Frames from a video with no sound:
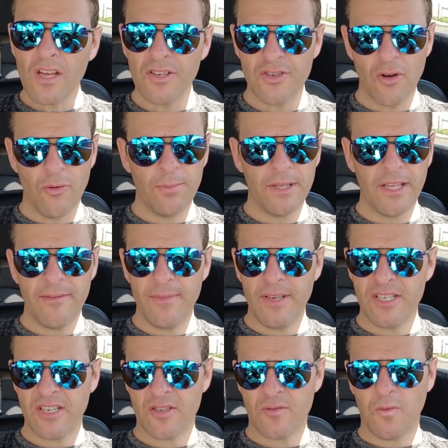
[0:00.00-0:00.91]
Don't Believe
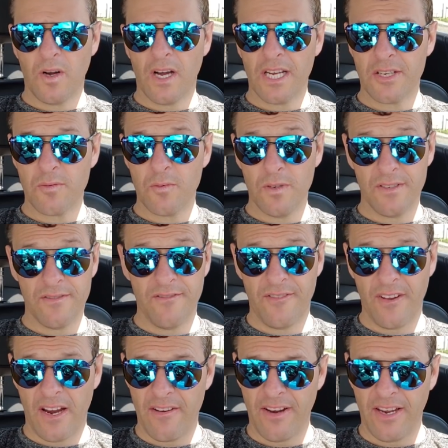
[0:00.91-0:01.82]
Me, Just Watch was
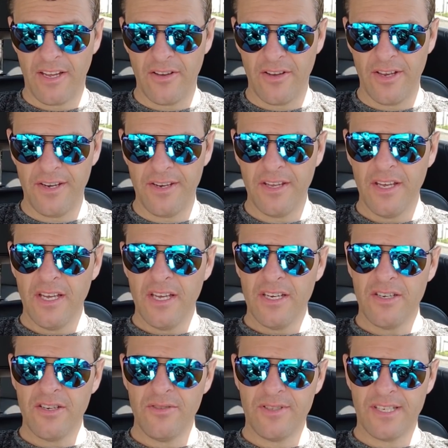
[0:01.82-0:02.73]
very good.
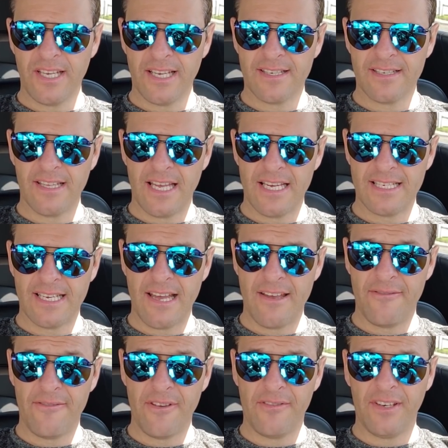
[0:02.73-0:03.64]
2.6 last
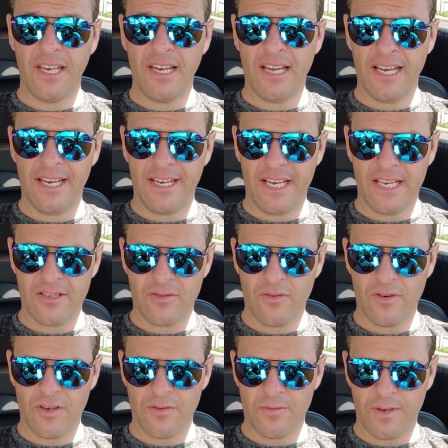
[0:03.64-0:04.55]
half, 59 last
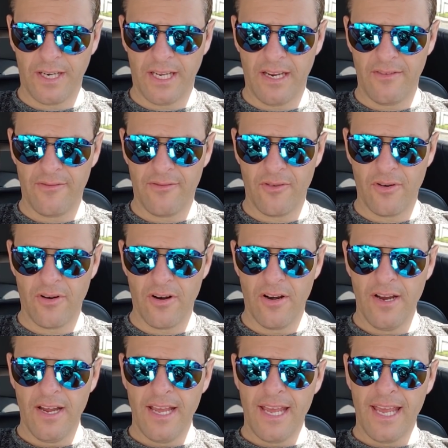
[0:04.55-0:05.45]
quarter, 28.4.